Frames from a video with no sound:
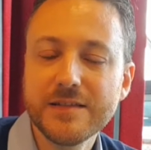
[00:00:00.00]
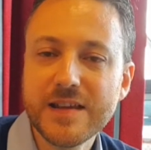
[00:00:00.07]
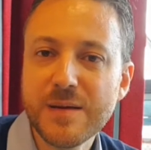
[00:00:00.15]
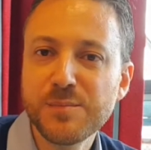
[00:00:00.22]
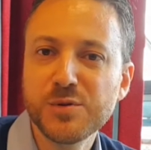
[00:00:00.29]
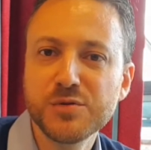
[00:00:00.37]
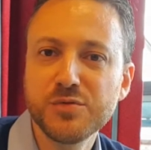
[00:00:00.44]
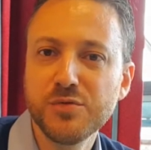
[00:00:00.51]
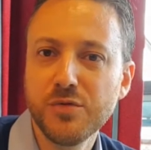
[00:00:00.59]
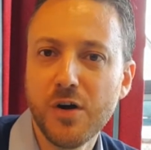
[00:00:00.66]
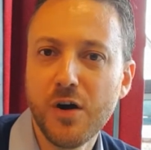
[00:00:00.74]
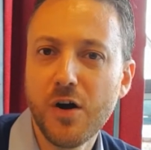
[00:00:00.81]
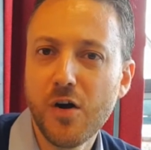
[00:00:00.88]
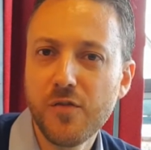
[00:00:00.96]
temperature
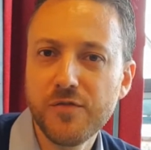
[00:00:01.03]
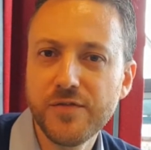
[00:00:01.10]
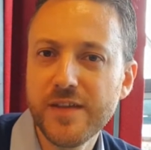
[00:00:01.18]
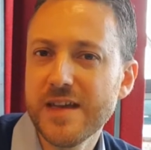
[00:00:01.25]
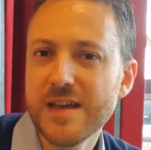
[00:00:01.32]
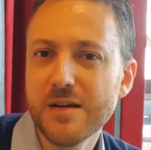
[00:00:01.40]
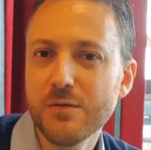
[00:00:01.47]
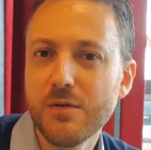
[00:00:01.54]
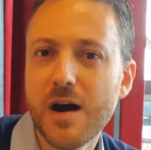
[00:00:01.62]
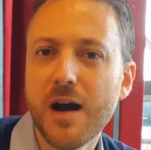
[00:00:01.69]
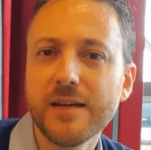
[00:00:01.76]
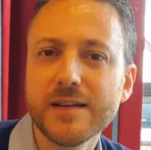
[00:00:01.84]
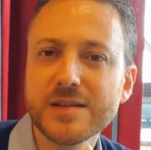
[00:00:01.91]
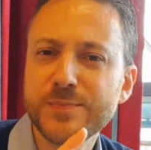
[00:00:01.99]
of the
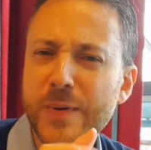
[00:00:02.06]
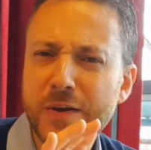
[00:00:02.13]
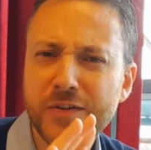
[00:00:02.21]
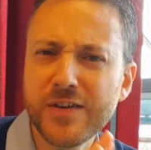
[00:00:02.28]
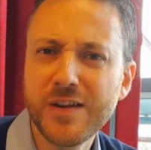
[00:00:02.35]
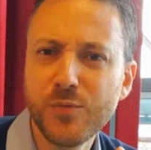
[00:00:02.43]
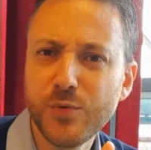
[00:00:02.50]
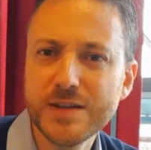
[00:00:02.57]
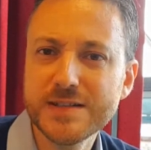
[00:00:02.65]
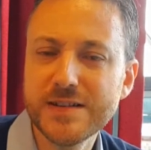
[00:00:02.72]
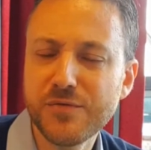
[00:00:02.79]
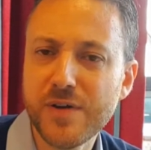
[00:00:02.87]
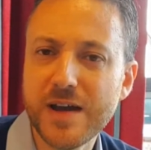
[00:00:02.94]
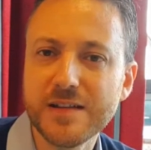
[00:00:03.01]
wine, especially with
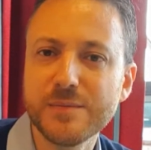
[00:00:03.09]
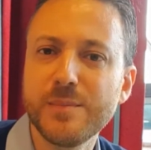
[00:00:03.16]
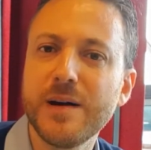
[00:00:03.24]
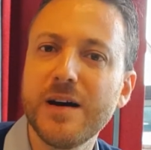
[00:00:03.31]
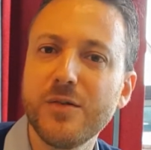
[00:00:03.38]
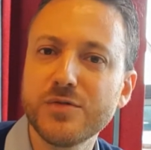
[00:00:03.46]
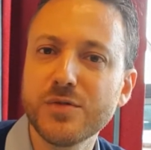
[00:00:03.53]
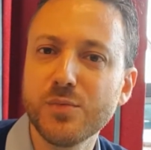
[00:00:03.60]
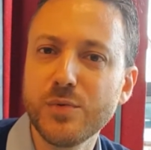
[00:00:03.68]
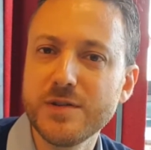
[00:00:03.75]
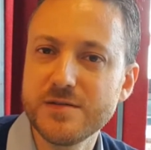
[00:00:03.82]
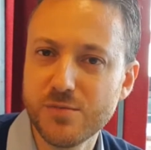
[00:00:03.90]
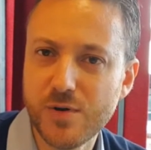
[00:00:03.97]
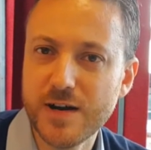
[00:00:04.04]
the red, but also
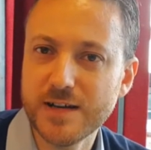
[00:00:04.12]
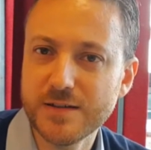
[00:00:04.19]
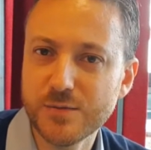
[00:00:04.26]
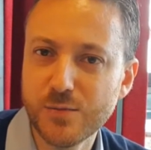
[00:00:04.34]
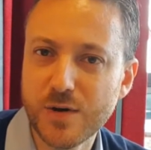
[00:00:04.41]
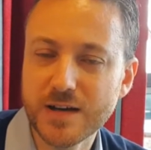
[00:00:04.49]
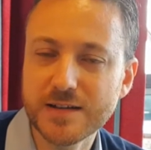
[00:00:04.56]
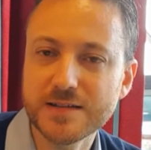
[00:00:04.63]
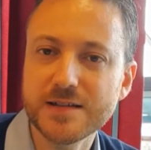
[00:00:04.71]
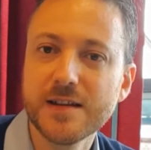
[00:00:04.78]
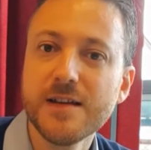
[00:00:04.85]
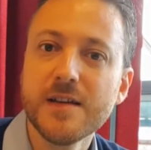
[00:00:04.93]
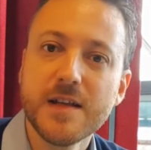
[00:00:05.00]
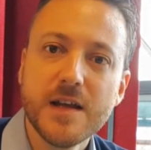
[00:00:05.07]
with white wines.
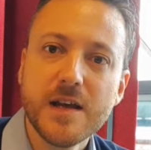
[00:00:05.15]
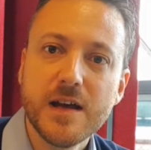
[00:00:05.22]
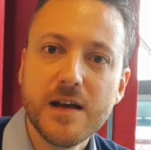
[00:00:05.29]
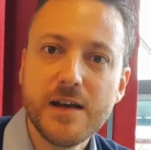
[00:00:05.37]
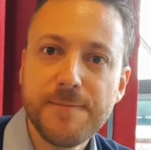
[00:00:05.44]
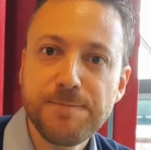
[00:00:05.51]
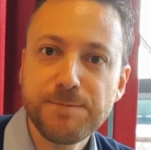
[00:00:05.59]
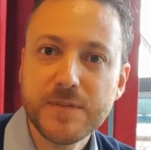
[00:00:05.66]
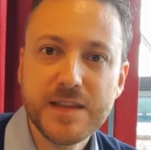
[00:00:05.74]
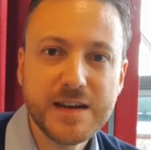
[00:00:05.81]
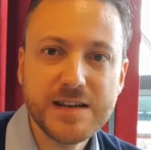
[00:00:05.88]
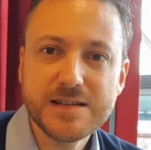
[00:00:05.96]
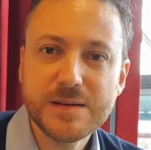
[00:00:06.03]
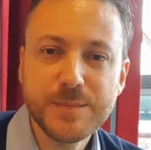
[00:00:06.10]

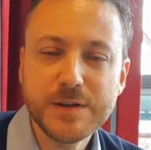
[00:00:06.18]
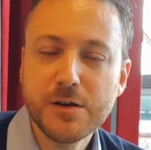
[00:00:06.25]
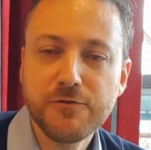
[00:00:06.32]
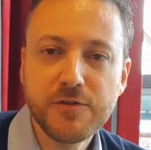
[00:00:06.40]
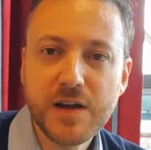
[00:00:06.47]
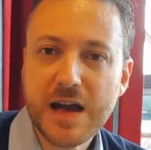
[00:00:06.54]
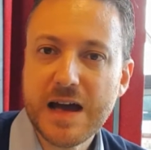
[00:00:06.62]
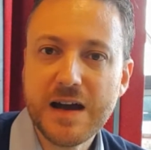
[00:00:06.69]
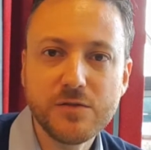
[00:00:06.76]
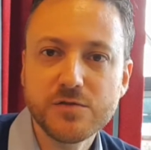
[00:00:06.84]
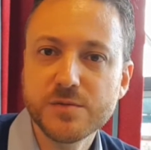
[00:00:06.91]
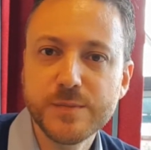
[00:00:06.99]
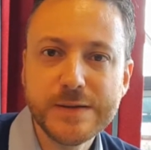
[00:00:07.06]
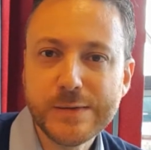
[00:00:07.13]
There is a bit of
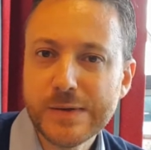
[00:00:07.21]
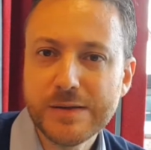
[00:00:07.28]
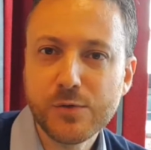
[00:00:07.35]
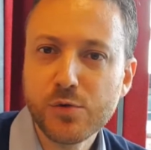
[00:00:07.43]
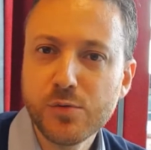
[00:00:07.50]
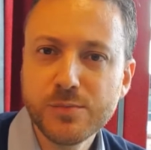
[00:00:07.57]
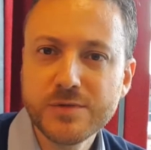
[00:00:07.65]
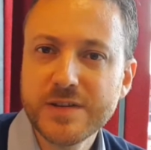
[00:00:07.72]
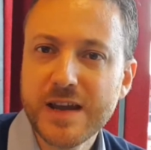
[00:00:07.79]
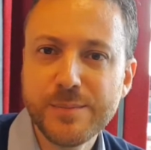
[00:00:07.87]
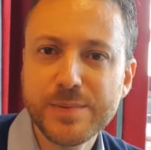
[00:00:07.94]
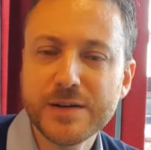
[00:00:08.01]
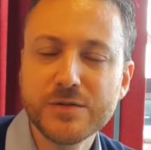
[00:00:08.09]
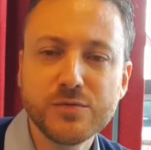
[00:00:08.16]
chaos between room
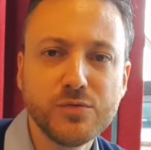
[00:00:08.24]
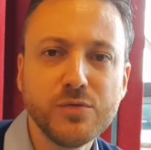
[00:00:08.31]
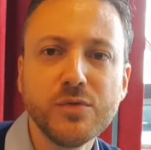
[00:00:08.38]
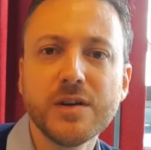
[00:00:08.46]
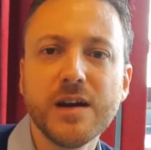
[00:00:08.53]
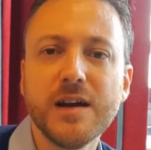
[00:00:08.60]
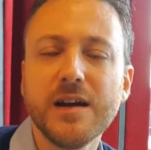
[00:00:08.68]
temperature,